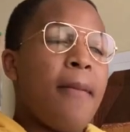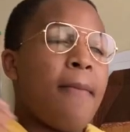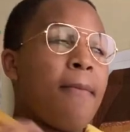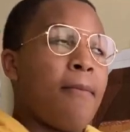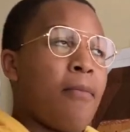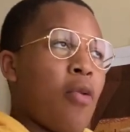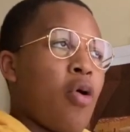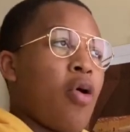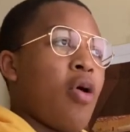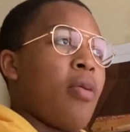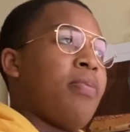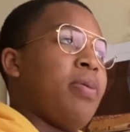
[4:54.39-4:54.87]

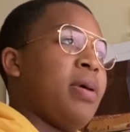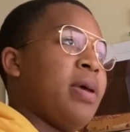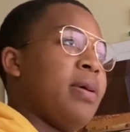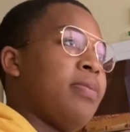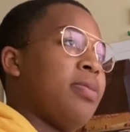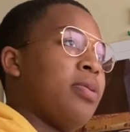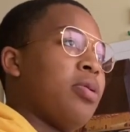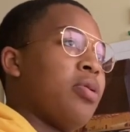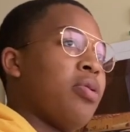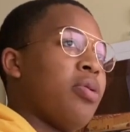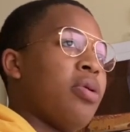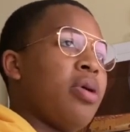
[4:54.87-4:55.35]
More
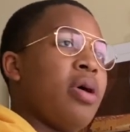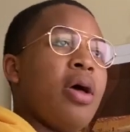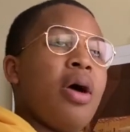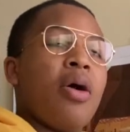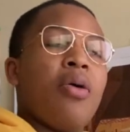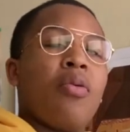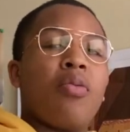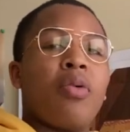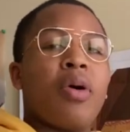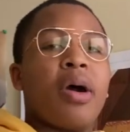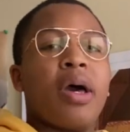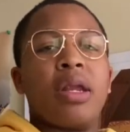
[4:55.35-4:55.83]
people
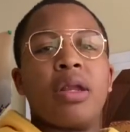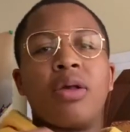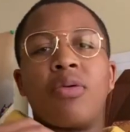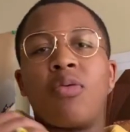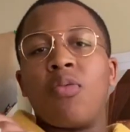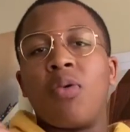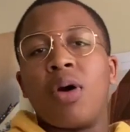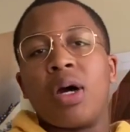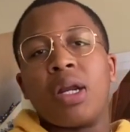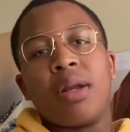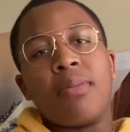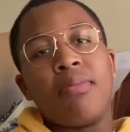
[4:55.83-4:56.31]
would
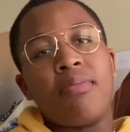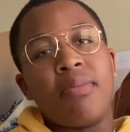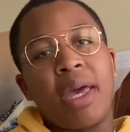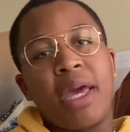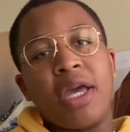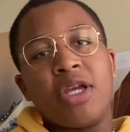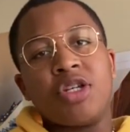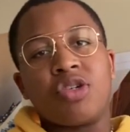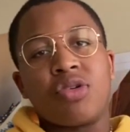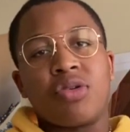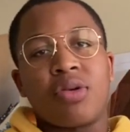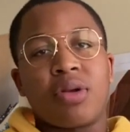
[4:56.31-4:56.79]
want to
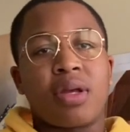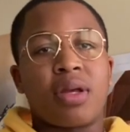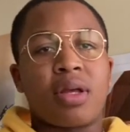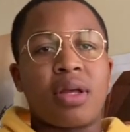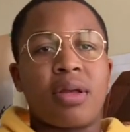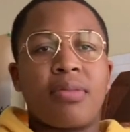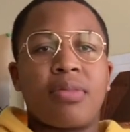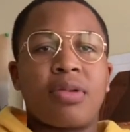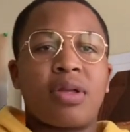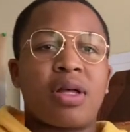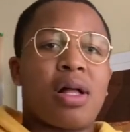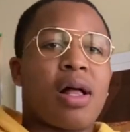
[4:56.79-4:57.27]
major in
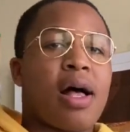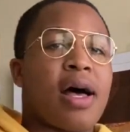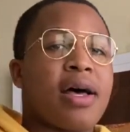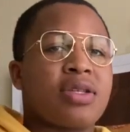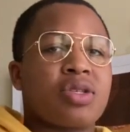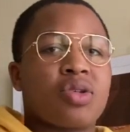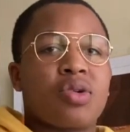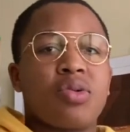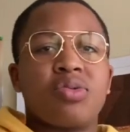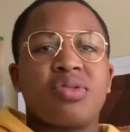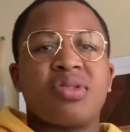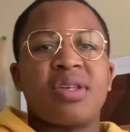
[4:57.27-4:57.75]

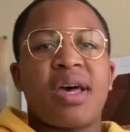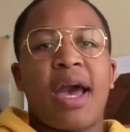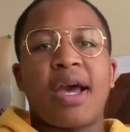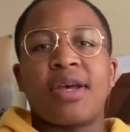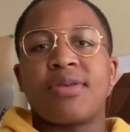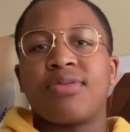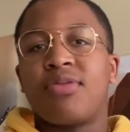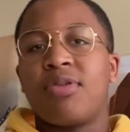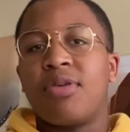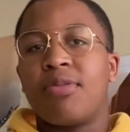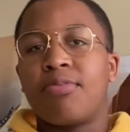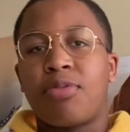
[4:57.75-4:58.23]
classical
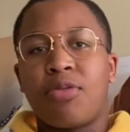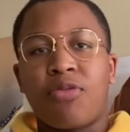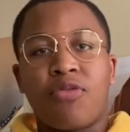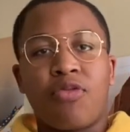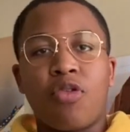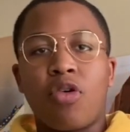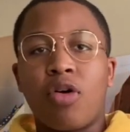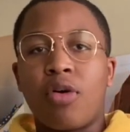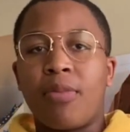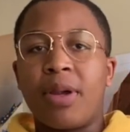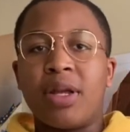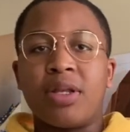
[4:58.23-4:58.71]
saxophone
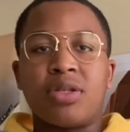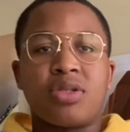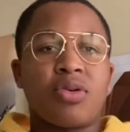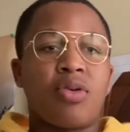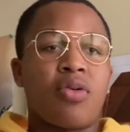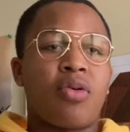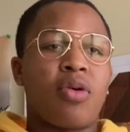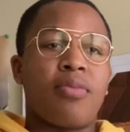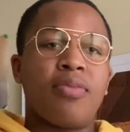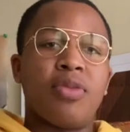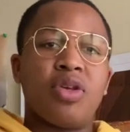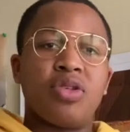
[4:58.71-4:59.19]
performance
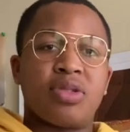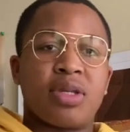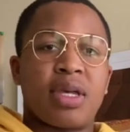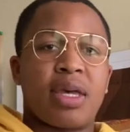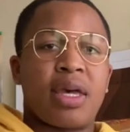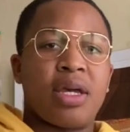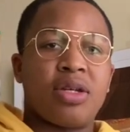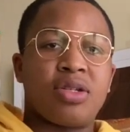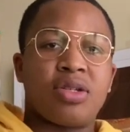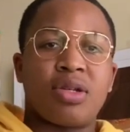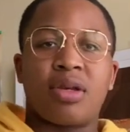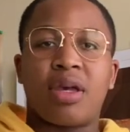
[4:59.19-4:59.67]
or music
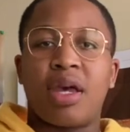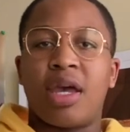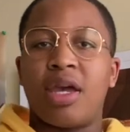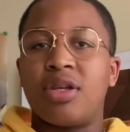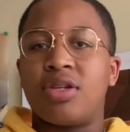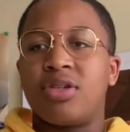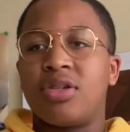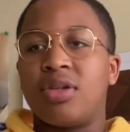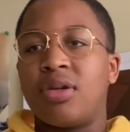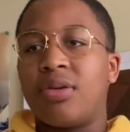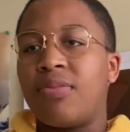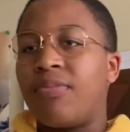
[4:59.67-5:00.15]

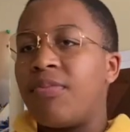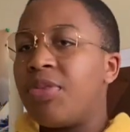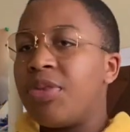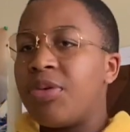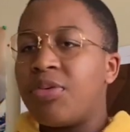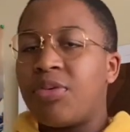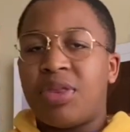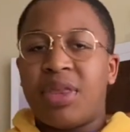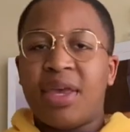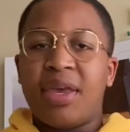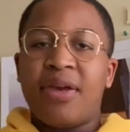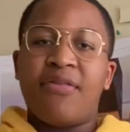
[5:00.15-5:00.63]
education
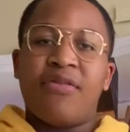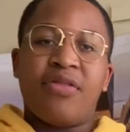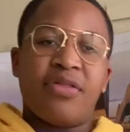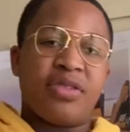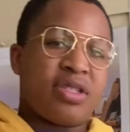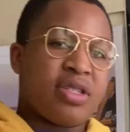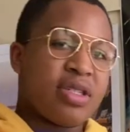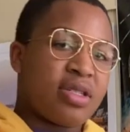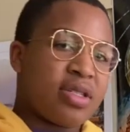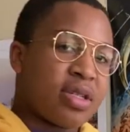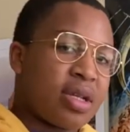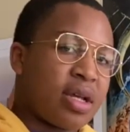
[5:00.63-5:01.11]
with the
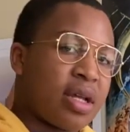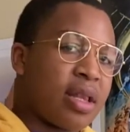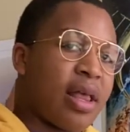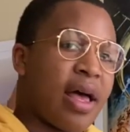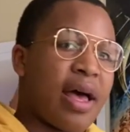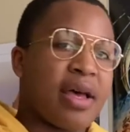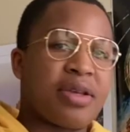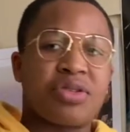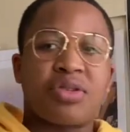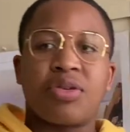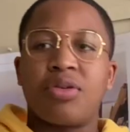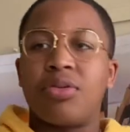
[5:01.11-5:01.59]
emphasis in
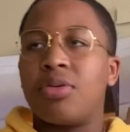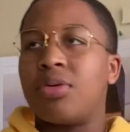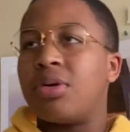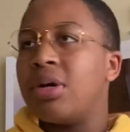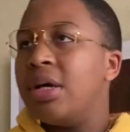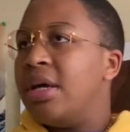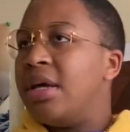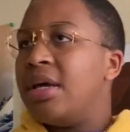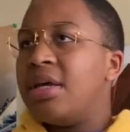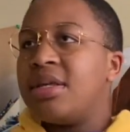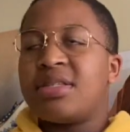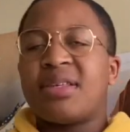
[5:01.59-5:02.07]
classical
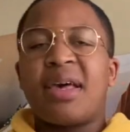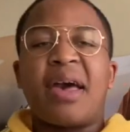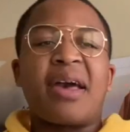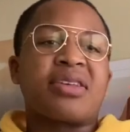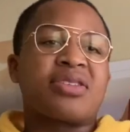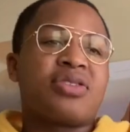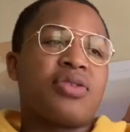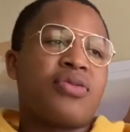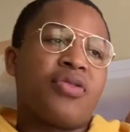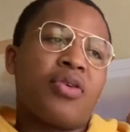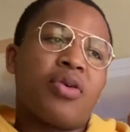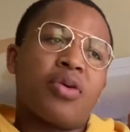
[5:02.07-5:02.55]

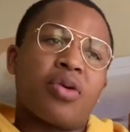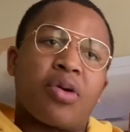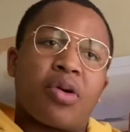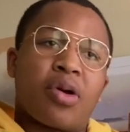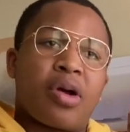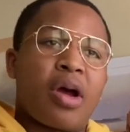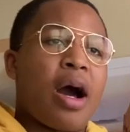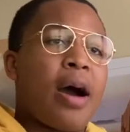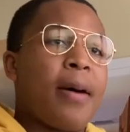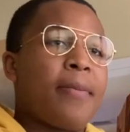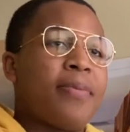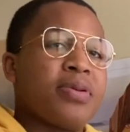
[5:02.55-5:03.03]
saxophone or
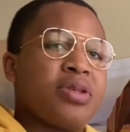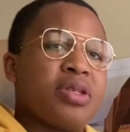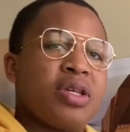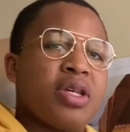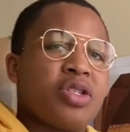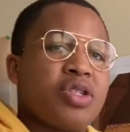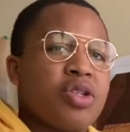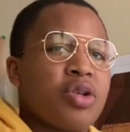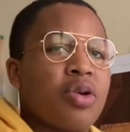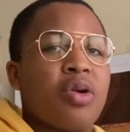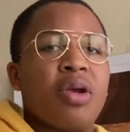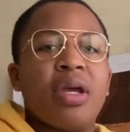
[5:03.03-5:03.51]

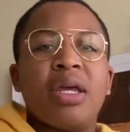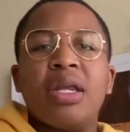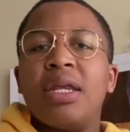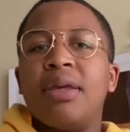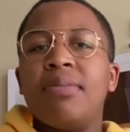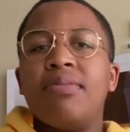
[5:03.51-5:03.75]
composition or any